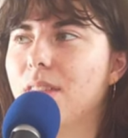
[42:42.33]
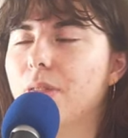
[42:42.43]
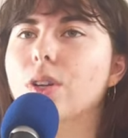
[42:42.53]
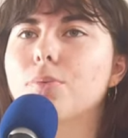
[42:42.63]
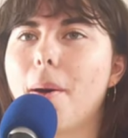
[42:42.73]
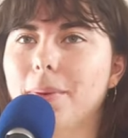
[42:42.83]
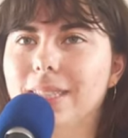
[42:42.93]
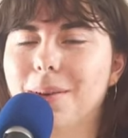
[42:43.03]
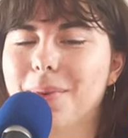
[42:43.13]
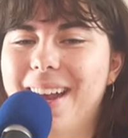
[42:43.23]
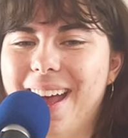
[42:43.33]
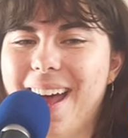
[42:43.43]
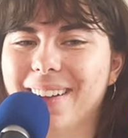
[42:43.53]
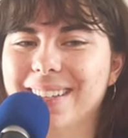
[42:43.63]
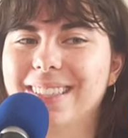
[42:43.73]
there's probably someone
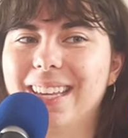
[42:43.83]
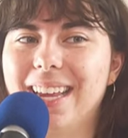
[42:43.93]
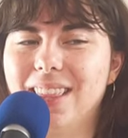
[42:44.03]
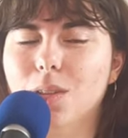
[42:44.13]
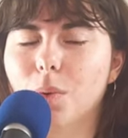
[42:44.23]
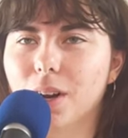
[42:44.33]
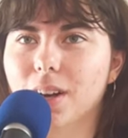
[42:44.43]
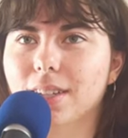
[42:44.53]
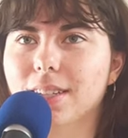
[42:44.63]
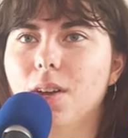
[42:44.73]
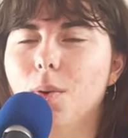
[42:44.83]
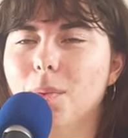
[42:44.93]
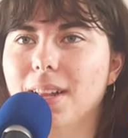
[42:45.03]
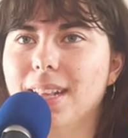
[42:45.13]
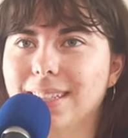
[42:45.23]
else in the world
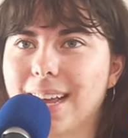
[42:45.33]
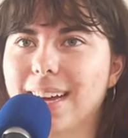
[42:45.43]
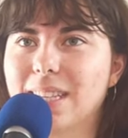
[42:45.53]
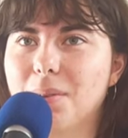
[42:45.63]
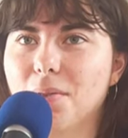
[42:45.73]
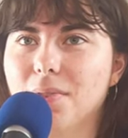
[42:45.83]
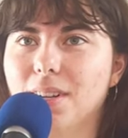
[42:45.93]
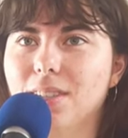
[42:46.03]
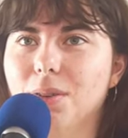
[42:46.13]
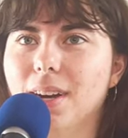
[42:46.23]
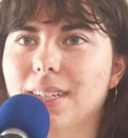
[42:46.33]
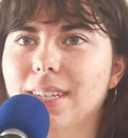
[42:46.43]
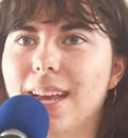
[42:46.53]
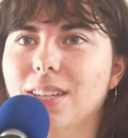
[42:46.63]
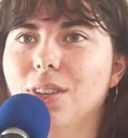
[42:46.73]
wearing the exact same outfit as you are
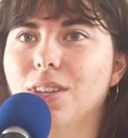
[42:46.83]
today, so